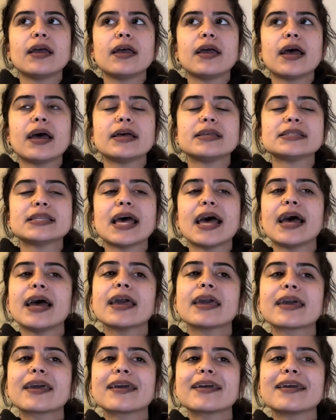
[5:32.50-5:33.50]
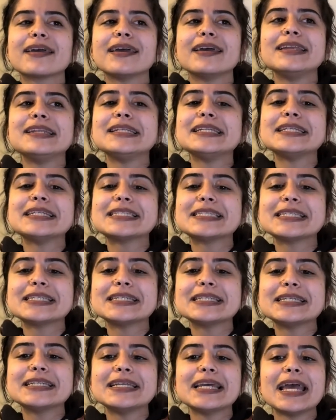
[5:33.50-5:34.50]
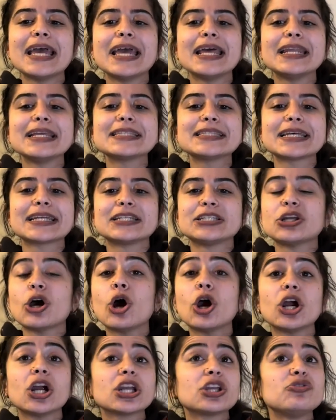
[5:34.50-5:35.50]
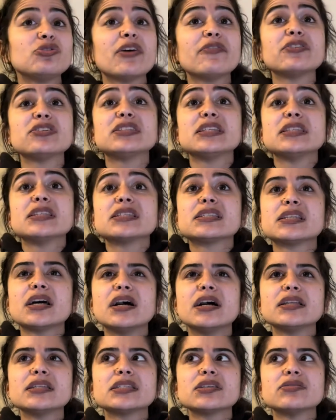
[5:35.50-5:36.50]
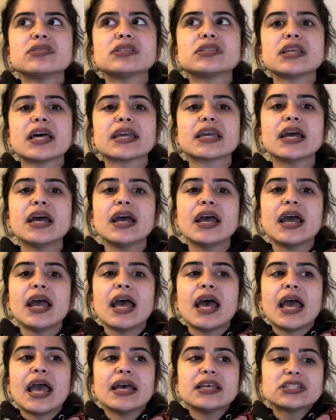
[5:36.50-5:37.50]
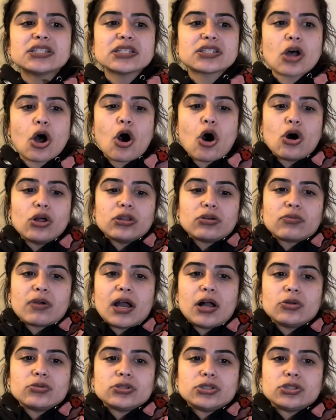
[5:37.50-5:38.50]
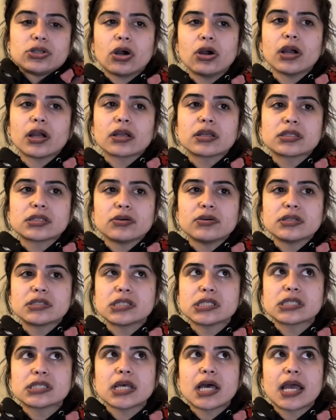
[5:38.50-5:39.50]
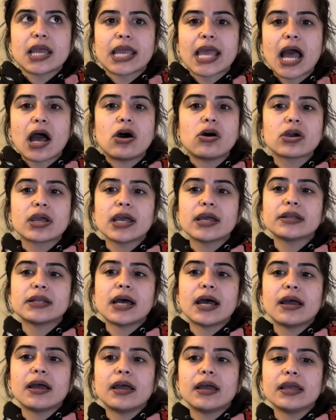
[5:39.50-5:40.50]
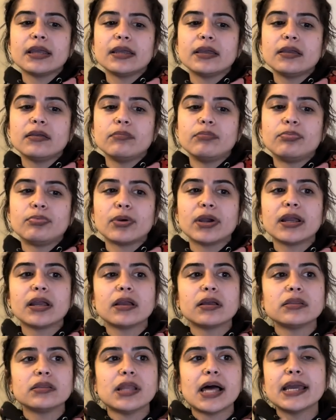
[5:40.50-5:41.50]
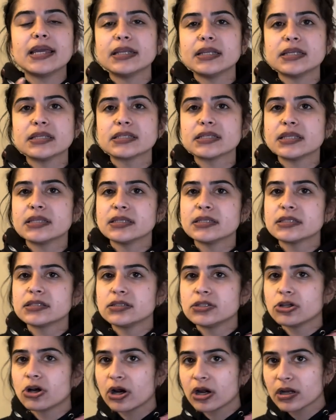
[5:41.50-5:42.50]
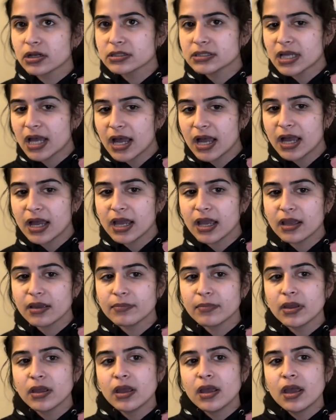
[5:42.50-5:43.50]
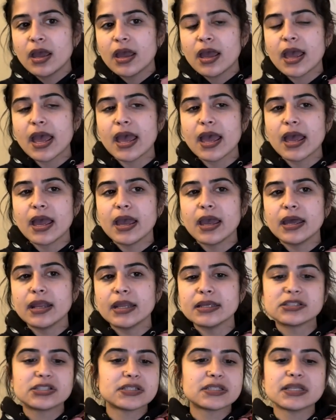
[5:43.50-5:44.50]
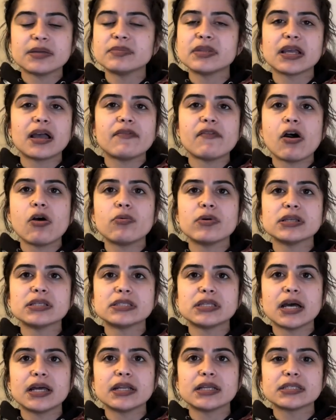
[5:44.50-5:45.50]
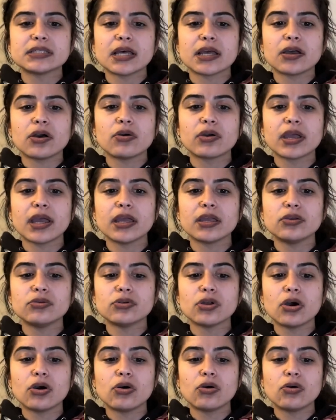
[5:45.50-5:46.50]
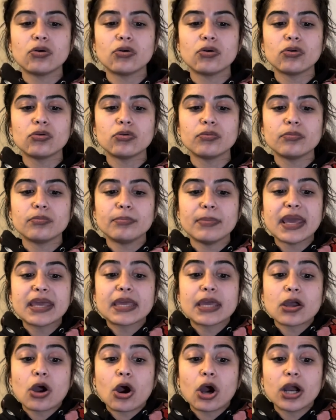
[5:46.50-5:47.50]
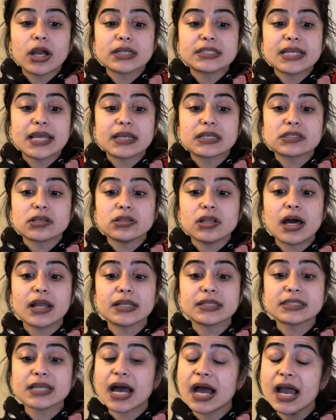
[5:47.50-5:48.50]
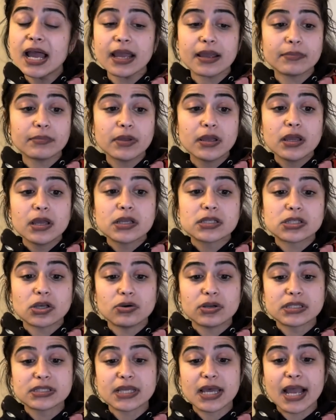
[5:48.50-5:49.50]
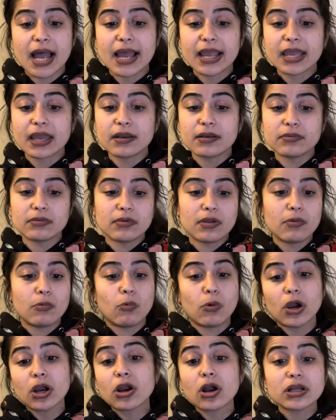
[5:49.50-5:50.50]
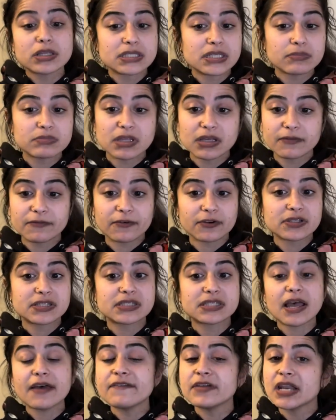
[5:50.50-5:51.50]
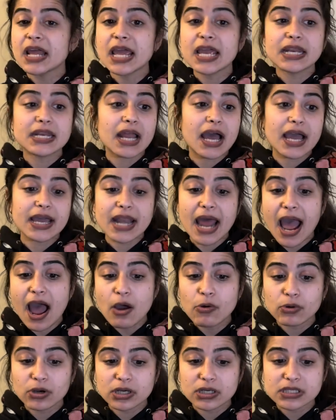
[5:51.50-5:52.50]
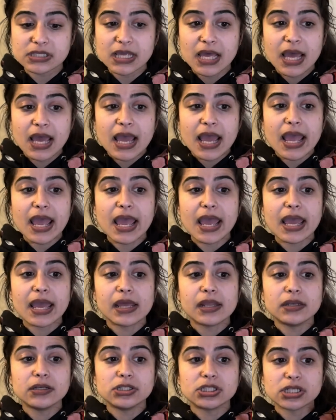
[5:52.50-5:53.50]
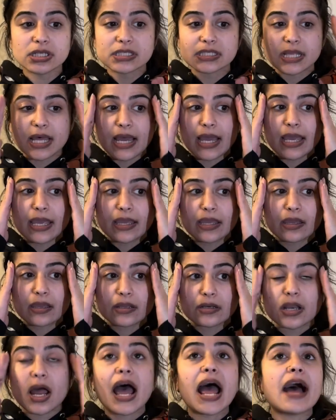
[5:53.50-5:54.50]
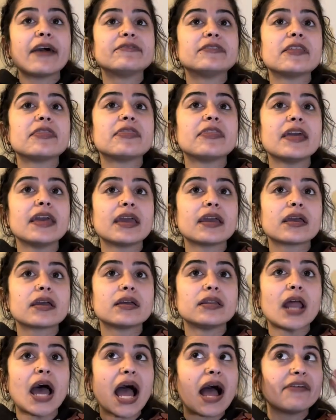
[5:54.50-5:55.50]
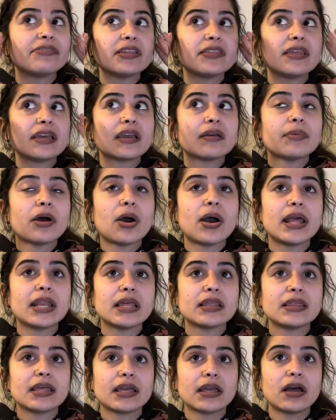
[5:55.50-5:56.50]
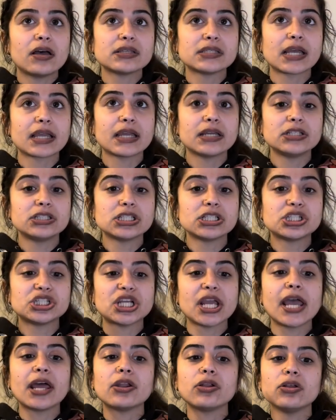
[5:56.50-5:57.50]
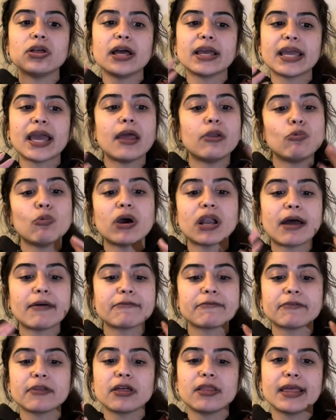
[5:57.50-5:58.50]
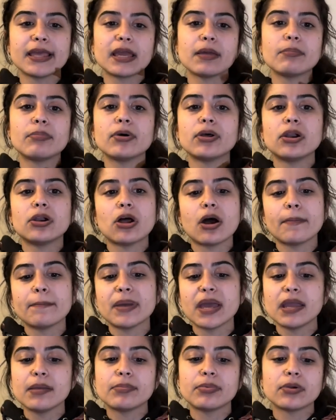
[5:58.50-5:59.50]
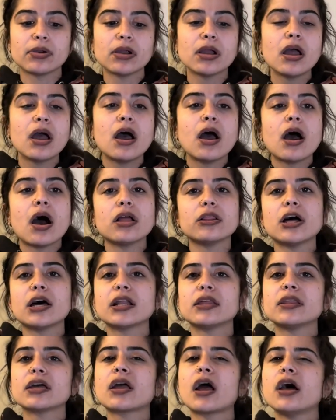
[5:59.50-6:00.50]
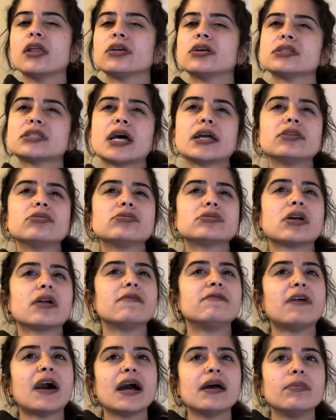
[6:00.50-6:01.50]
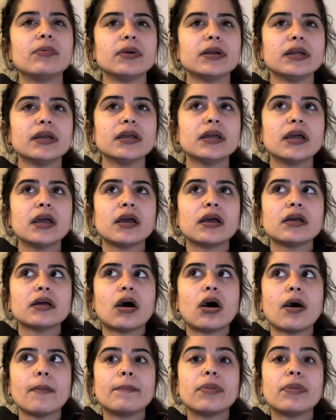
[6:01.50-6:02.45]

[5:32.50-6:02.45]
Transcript: as heck in DC, and it's like dark, you never see the sun, so it's like, it's just all around dark. So it's just like, how can I bring lightness in this dark time? And it's just something I've always done. It's like, okay, you know, making art takes a lot of time, so it's like I can work on something for 7, 8, 9 hours and just like not have to think about anything else. I can just channel again what I'm feeling and put it on paper. A lot of the colors I use are vibrant on